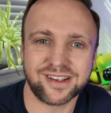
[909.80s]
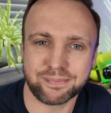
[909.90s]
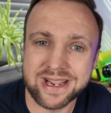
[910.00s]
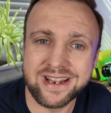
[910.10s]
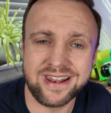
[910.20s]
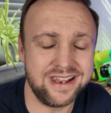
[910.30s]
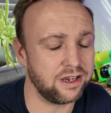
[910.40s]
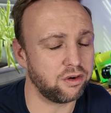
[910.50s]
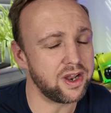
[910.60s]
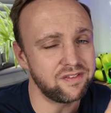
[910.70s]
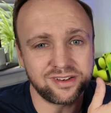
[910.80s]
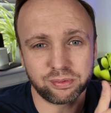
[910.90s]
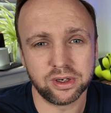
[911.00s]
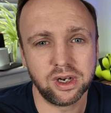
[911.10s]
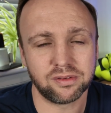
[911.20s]
The speed of the
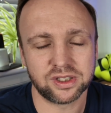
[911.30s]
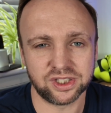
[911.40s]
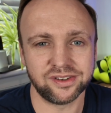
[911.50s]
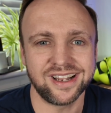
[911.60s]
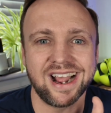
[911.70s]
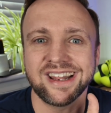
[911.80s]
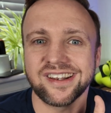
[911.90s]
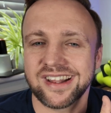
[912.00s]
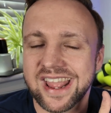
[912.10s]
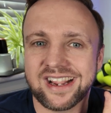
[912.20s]
engravings would not reduce and it's,